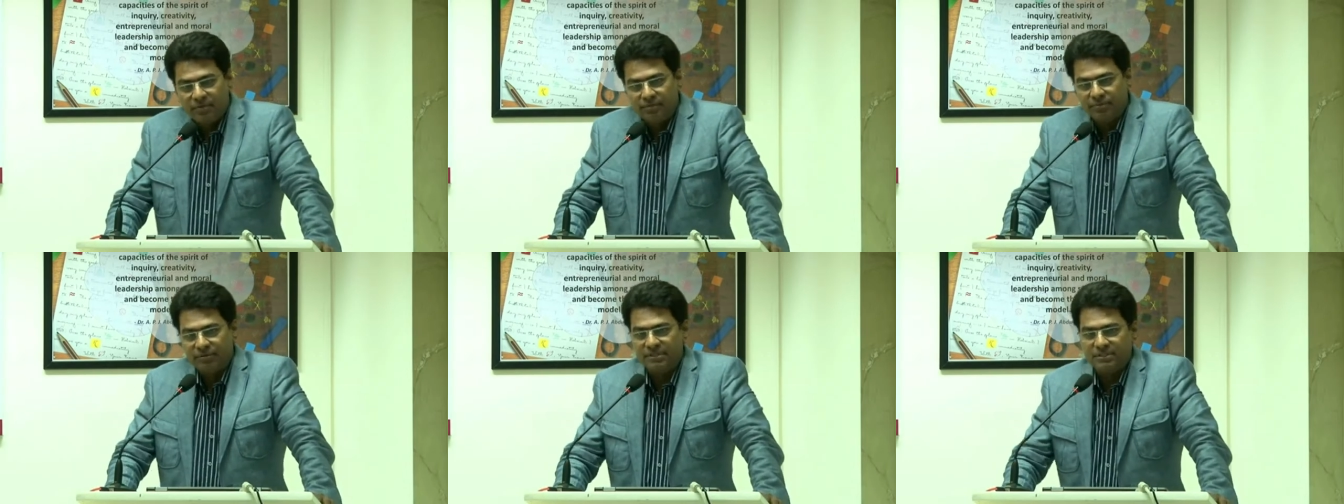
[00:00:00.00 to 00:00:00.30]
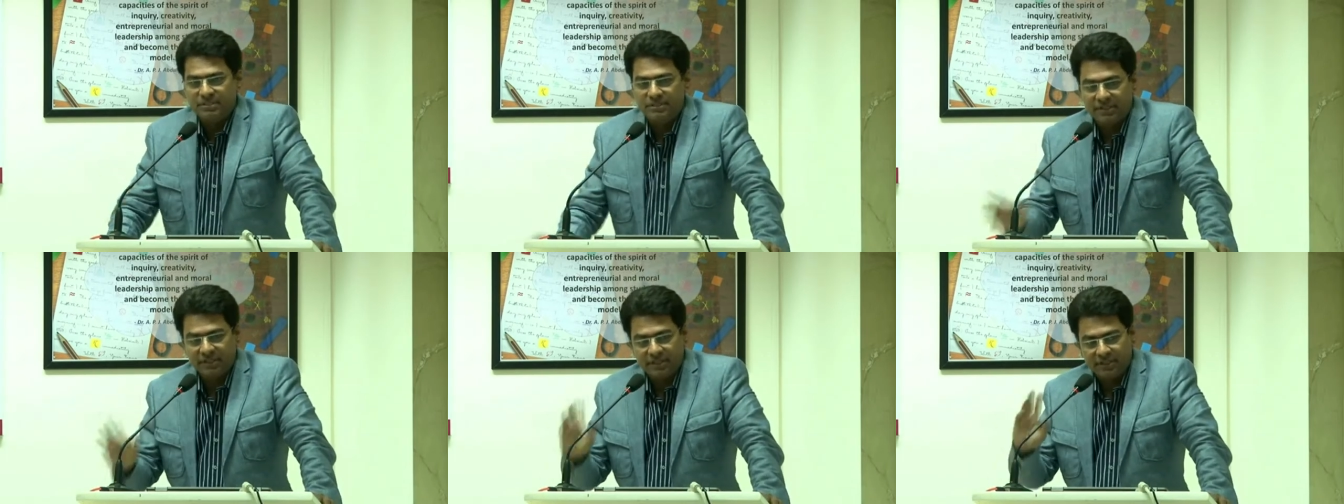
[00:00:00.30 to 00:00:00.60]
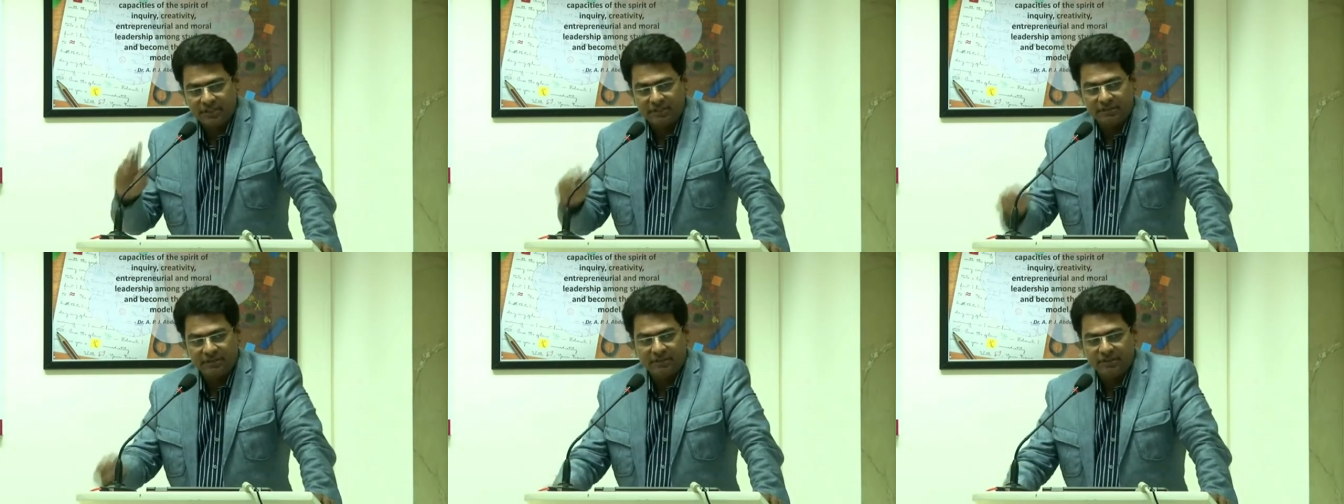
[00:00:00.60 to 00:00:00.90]

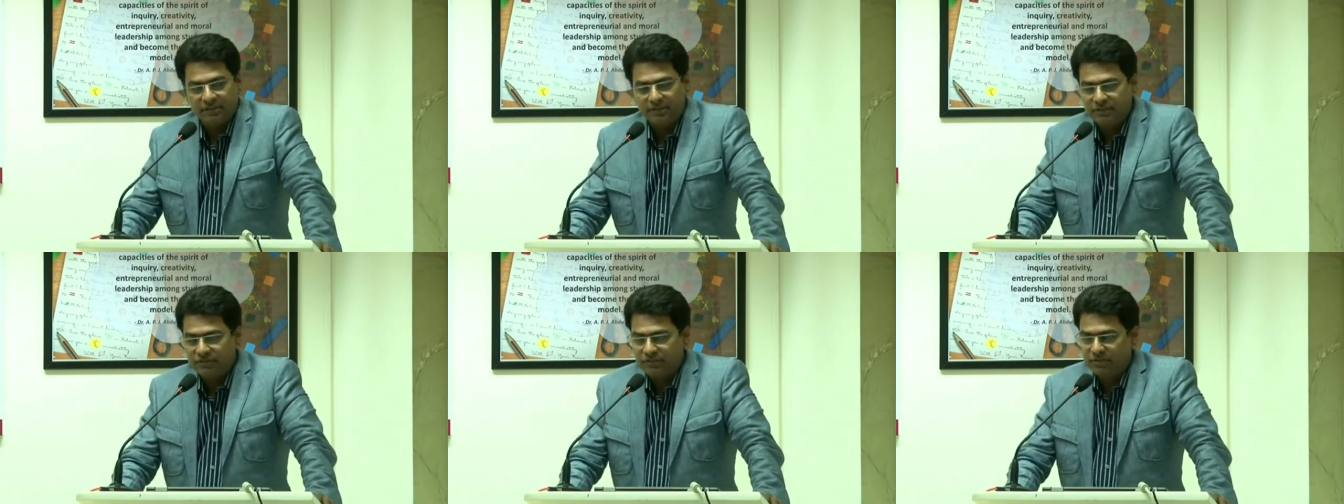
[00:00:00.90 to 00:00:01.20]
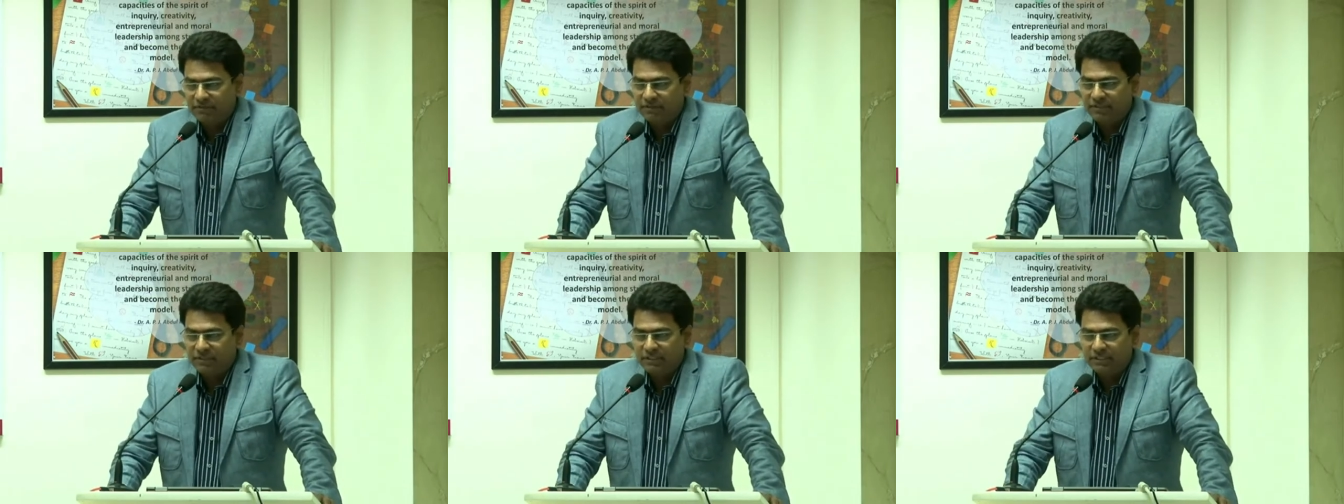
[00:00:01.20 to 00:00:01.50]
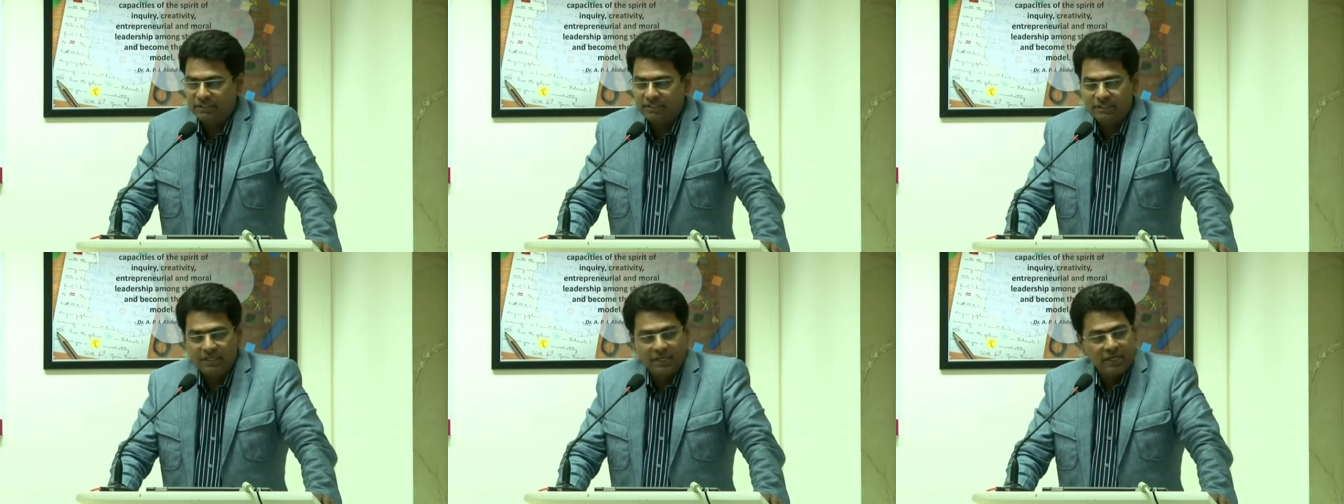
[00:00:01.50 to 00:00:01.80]
president in the
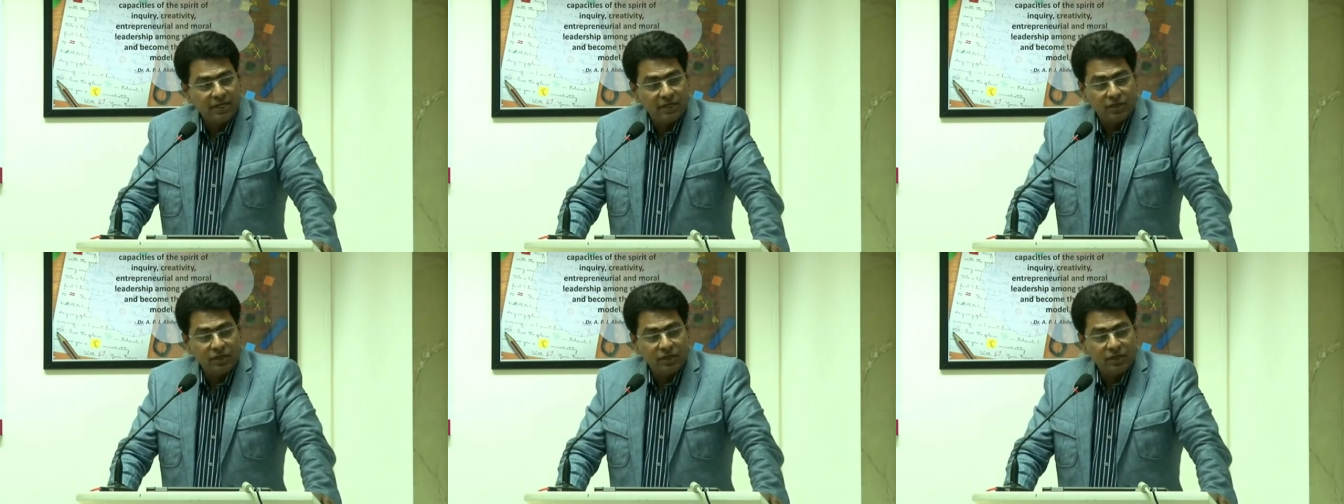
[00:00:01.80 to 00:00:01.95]
70s.